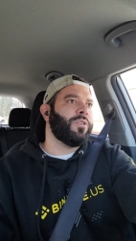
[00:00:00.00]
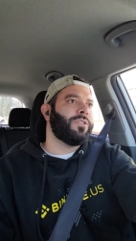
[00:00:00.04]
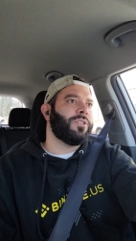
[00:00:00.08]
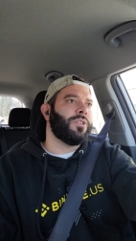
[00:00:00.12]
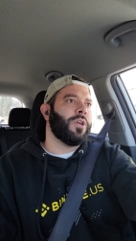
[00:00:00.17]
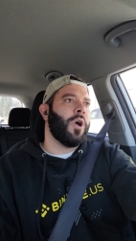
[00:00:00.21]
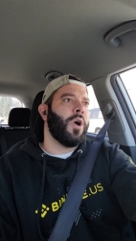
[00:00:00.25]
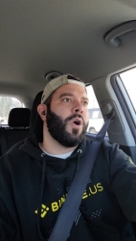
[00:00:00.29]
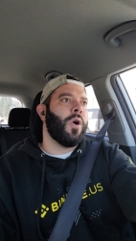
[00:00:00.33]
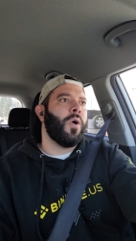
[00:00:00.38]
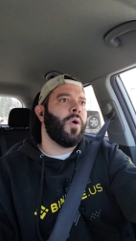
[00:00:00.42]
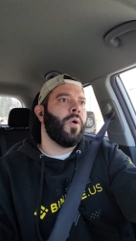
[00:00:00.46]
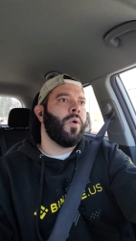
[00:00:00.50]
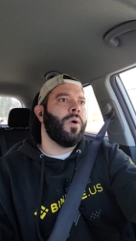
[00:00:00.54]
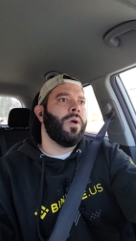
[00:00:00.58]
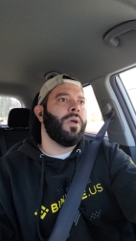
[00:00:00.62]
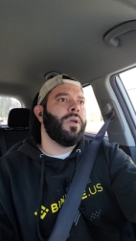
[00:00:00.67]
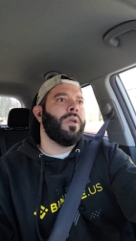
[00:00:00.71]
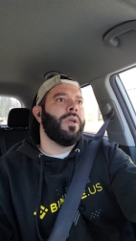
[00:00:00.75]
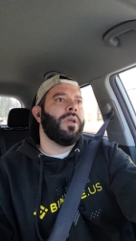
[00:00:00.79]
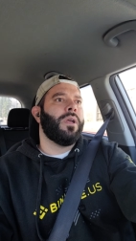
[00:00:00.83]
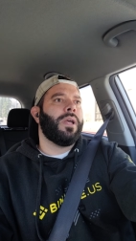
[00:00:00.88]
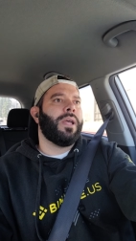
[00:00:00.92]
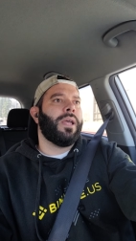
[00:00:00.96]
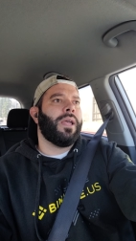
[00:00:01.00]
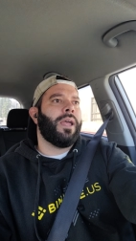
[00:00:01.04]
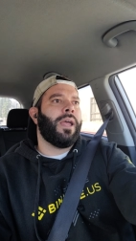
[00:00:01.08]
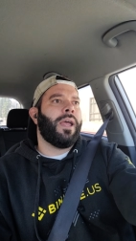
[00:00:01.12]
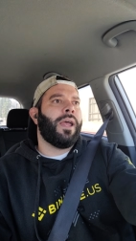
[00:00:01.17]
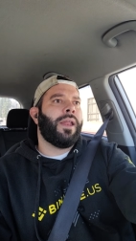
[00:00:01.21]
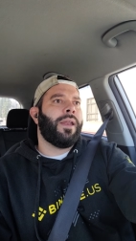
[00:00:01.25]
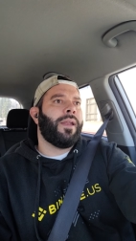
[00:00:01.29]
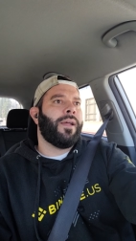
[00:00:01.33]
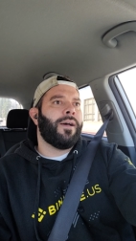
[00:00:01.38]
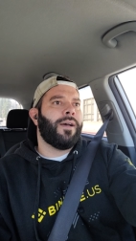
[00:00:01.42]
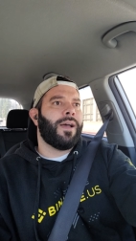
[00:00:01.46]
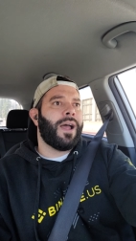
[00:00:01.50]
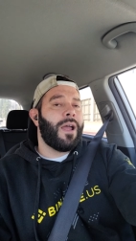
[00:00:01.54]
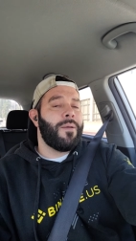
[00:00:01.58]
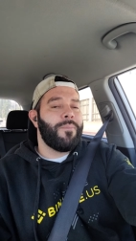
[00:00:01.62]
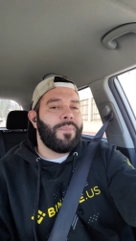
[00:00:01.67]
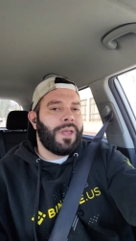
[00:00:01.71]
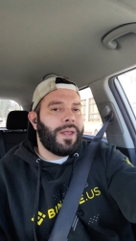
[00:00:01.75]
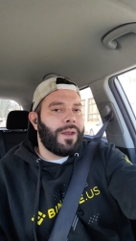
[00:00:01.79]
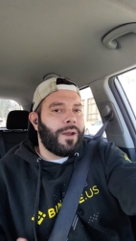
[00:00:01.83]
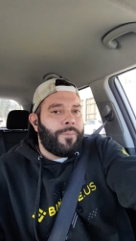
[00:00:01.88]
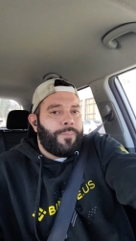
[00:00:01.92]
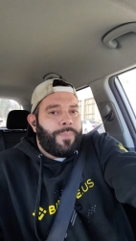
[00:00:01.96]
So, and uh,
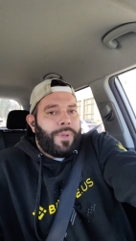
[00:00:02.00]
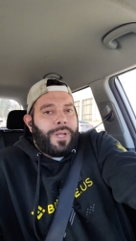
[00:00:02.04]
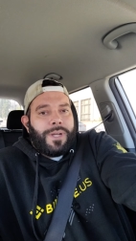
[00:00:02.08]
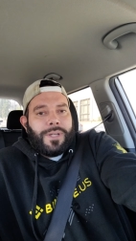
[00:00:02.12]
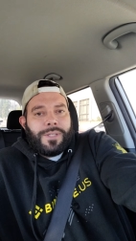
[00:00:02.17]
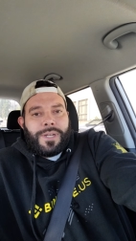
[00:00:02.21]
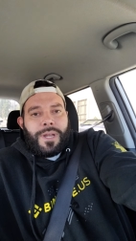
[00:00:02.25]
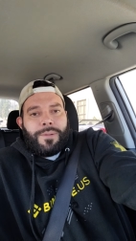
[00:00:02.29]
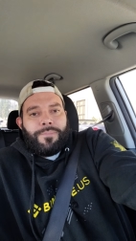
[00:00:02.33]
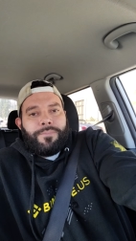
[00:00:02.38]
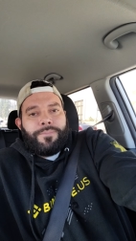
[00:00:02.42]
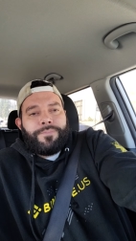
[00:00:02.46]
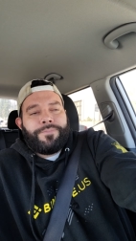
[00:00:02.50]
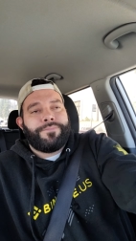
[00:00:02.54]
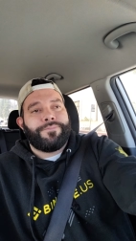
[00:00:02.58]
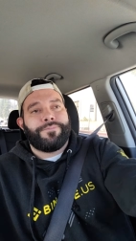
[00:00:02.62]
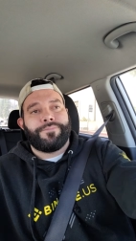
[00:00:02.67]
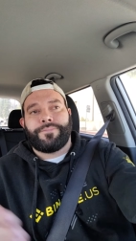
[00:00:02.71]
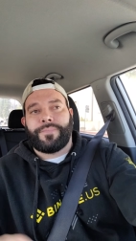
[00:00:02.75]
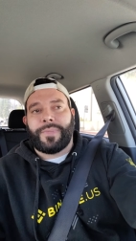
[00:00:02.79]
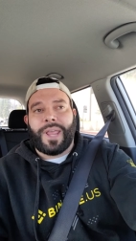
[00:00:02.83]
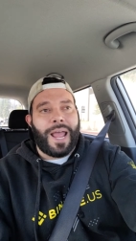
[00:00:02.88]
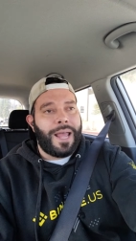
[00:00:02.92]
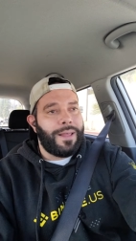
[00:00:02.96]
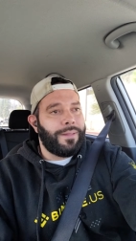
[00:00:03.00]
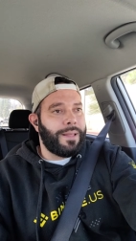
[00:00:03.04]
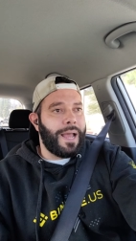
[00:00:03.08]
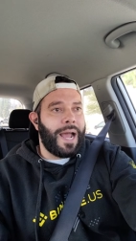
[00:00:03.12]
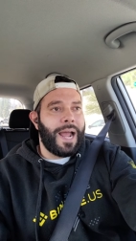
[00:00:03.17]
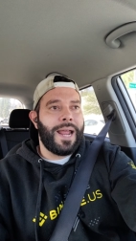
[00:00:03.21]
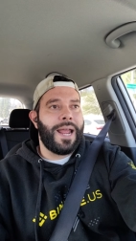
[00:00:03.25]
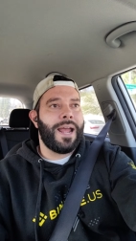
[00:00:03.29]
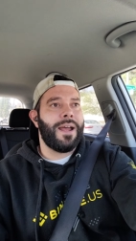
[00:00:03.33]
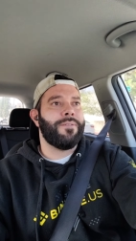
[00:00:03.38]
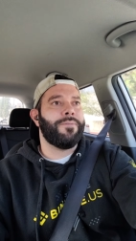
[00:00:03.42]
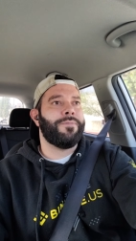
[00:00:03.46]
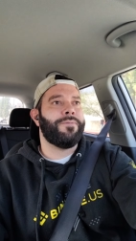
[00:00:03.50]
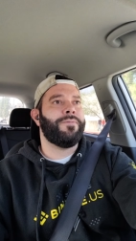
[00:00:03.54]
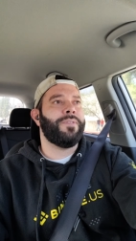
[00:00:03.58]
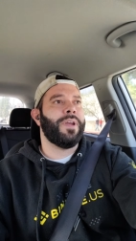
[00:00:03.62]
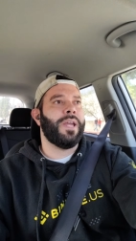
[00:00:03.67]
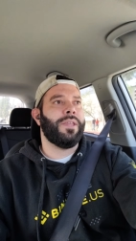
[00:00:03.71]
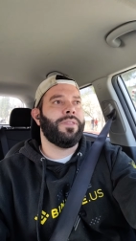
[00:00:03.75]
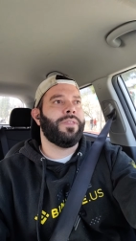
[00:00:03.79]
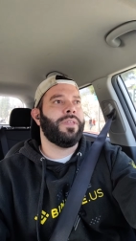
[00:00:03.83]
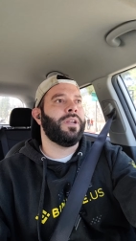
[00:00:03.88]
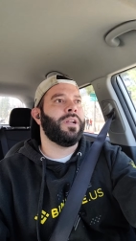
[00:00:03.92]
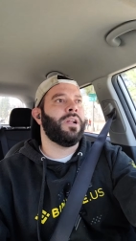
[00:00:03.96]
I'm in them because I'm I, I have
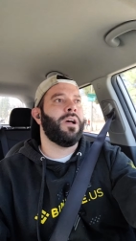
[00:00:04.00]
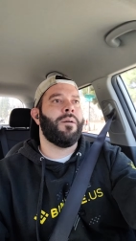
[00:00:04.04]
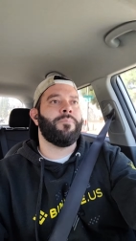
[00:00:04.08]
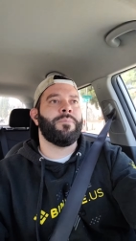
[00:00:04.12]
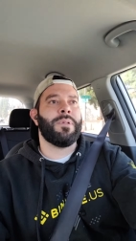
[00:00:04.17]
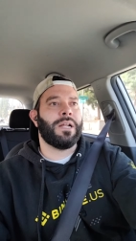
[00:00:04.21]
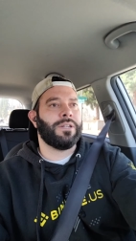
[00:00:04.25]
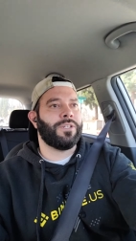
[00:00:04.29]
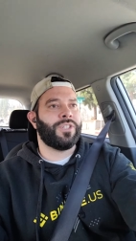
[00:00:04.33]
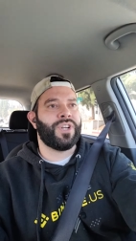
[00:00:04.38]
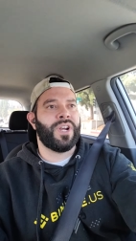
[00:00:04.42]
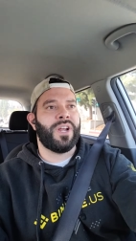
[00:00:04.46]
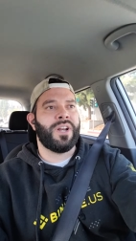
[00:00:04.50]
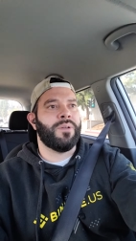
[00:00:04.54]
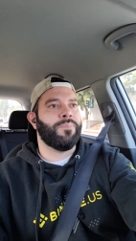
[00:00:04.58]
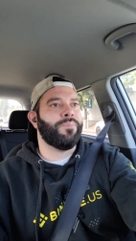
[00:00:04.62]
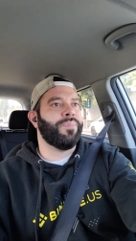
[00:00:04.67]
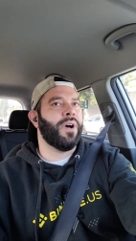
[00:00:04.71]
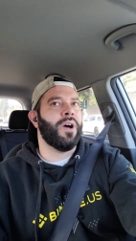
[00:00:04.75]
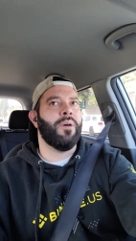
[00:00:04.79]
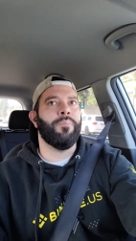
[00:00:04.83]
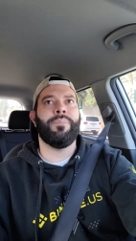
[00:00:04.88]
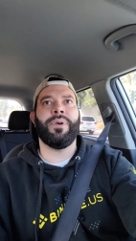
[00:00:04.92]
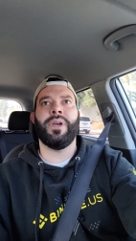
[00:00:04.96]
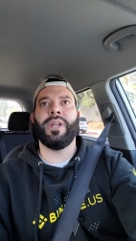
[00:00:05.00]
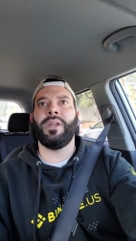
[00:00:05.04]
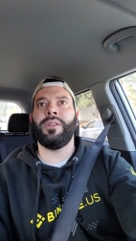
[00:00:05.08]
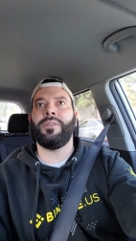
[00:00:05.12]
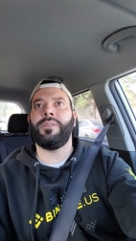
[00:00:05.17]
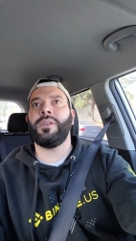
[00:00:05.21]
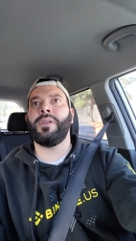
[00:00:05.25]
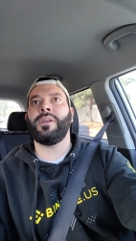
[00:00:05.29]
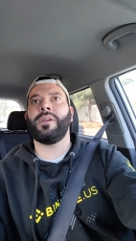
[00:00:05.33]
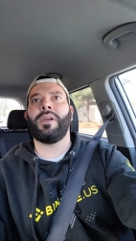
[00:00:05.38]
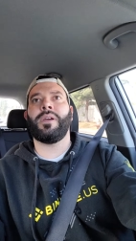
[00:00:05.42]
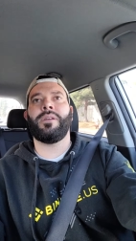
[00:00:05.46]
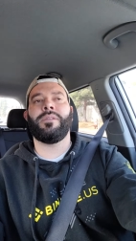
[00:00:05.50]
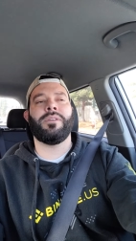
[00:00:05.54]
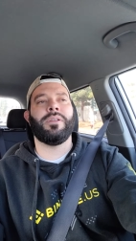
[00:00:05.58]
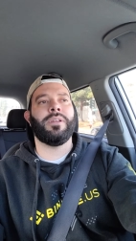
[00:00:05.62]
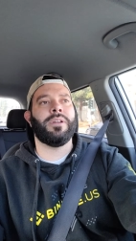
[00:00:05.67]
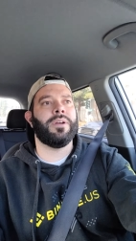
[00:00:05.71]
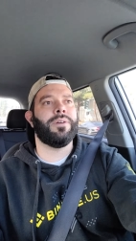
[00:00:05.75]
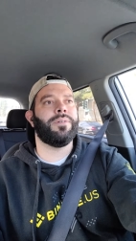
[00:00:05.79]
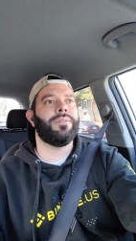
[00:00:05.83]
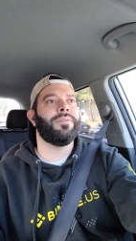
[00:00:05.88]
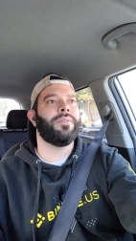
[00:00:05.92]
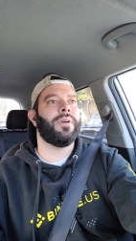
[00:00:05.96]
faith and I'm not trying to pump anything that, uh,
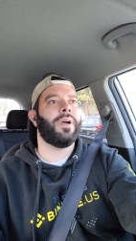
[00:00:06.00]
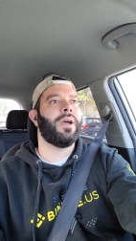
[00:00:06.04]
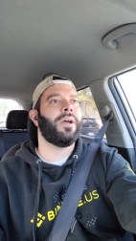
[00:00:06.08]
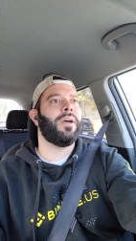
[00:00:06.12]
you know,